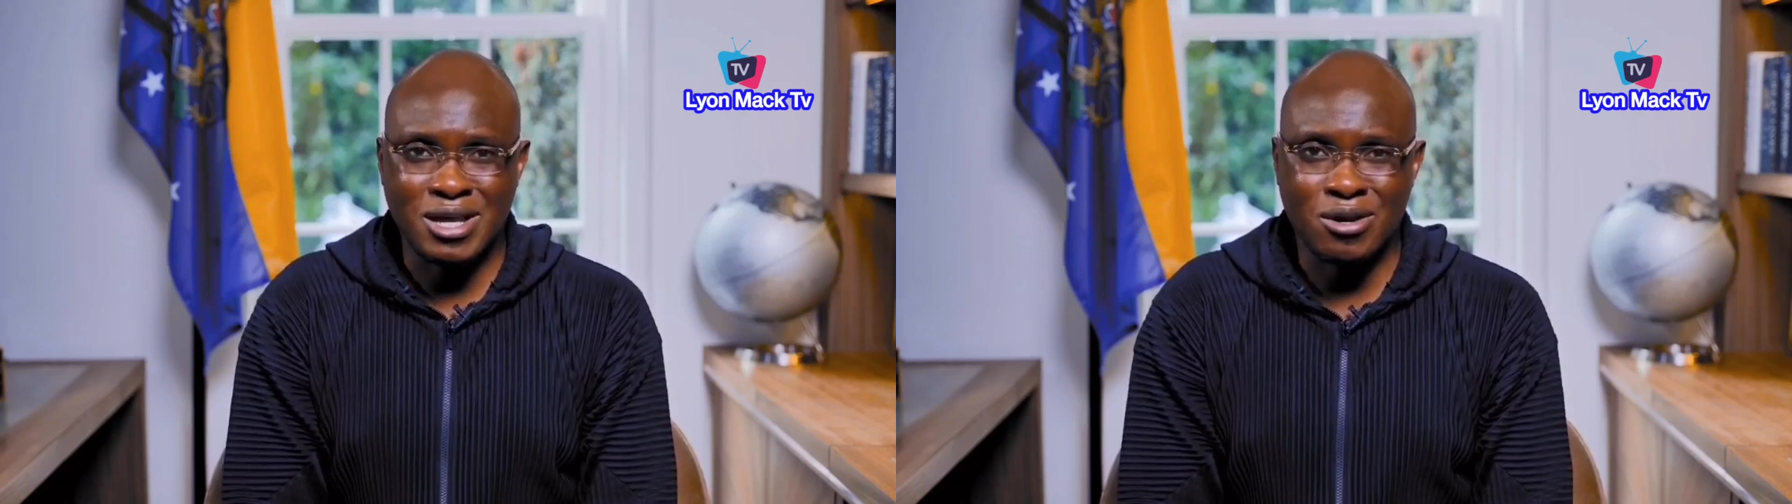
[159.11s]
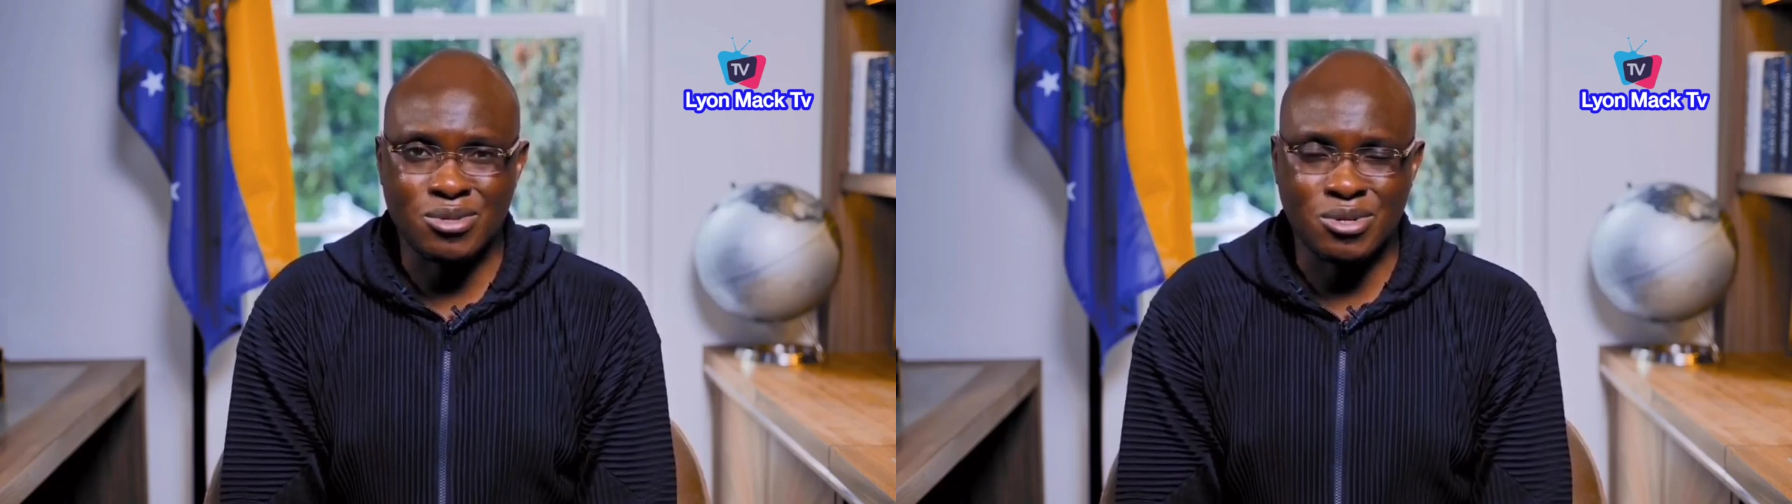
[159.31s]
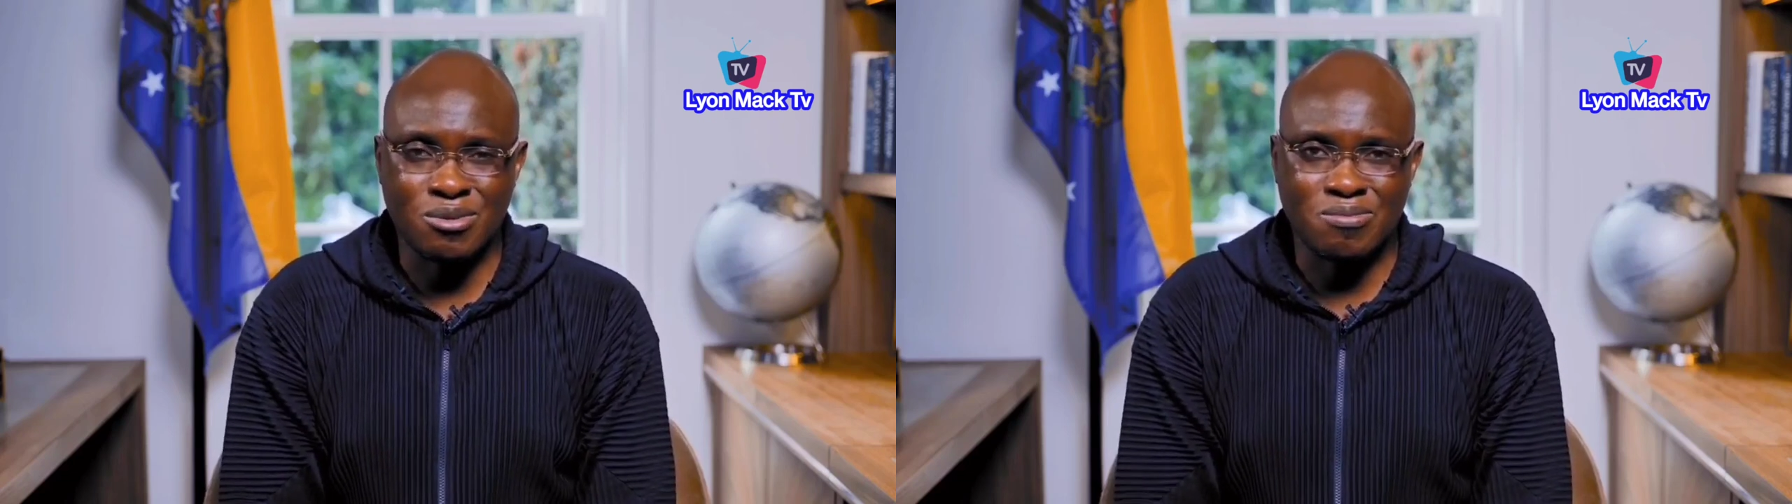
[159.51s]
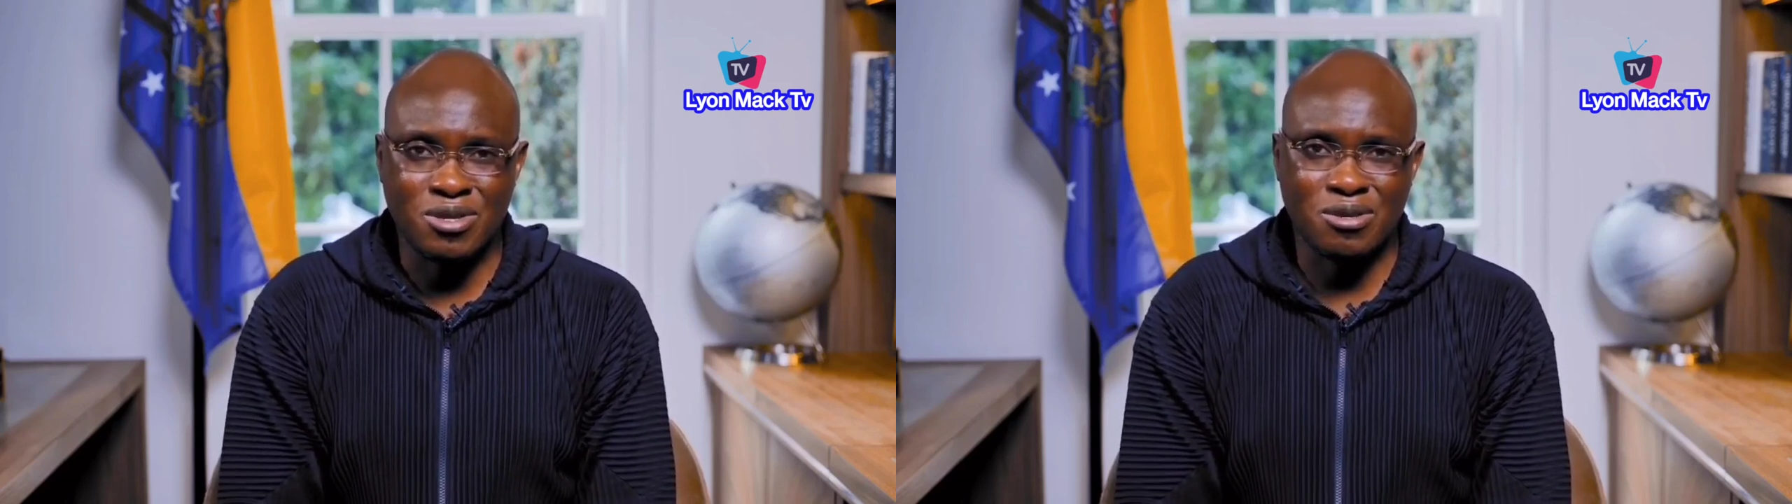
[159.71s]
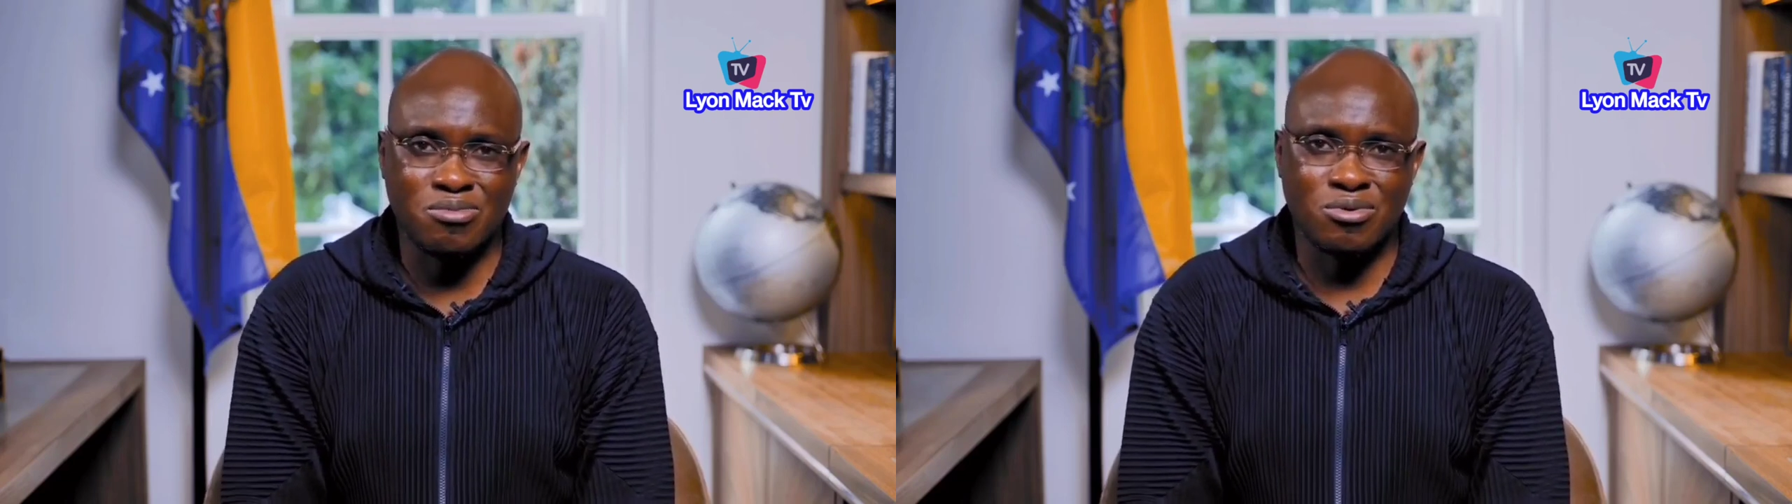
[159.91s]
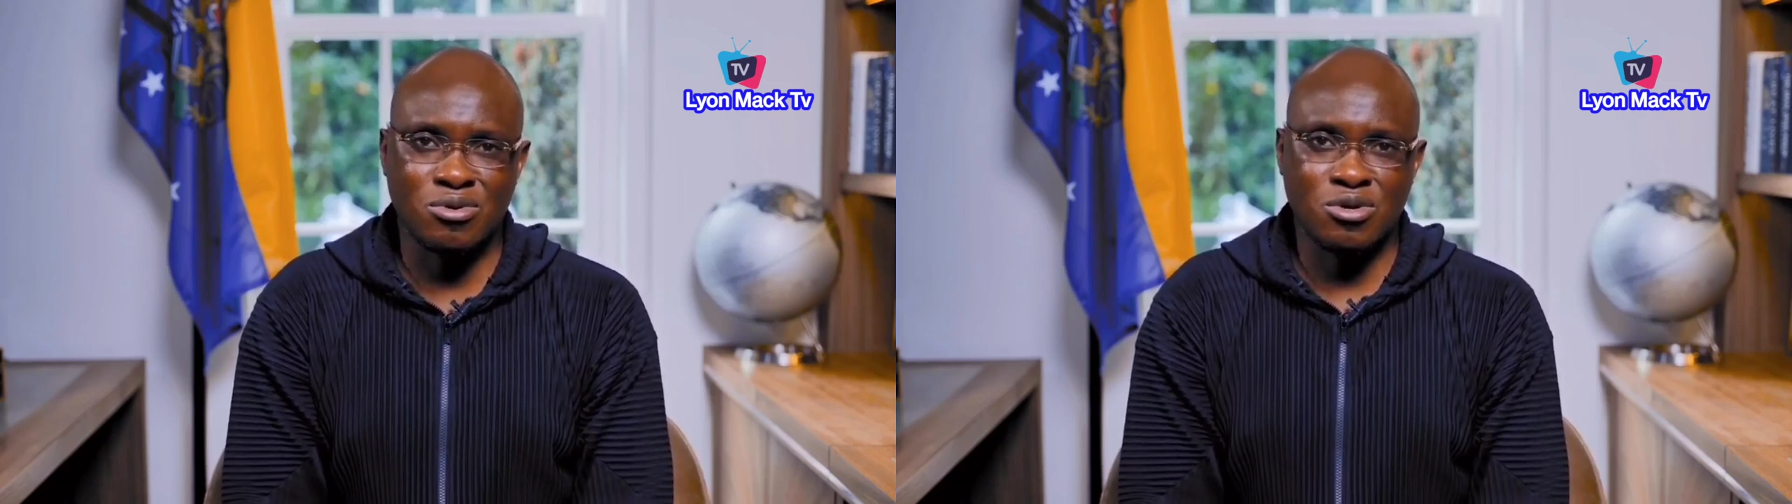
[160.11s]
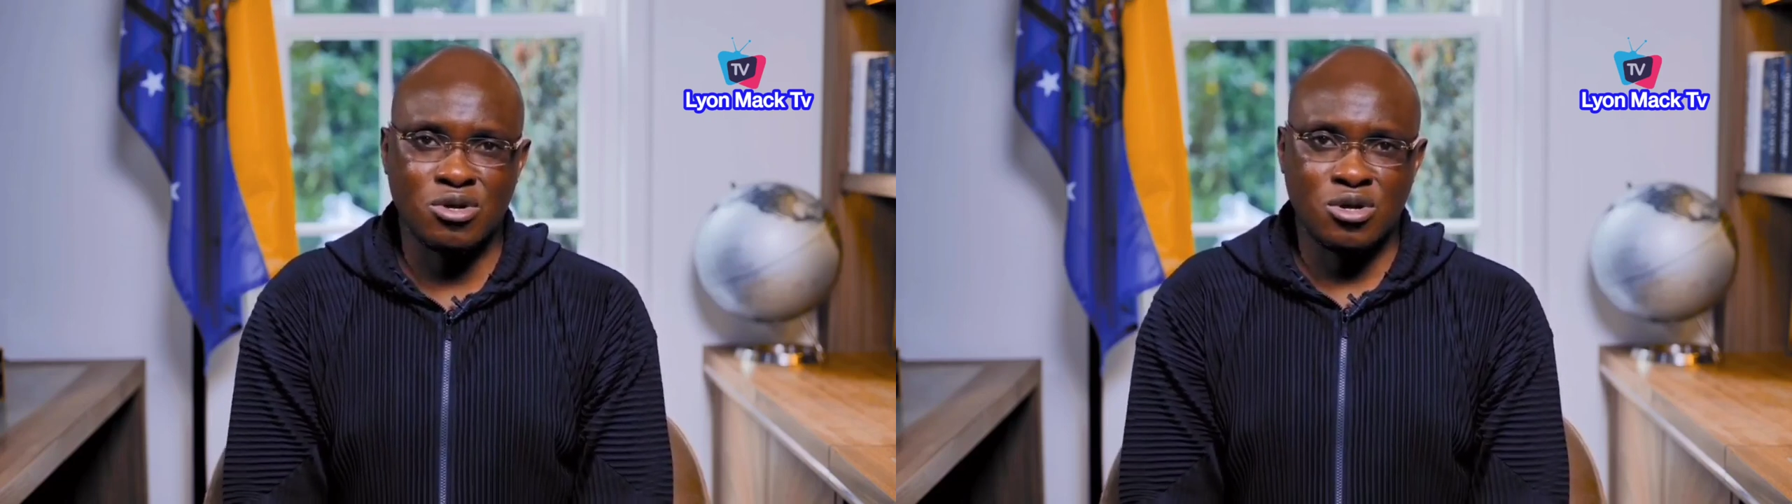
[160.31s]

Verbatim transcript: thousand people.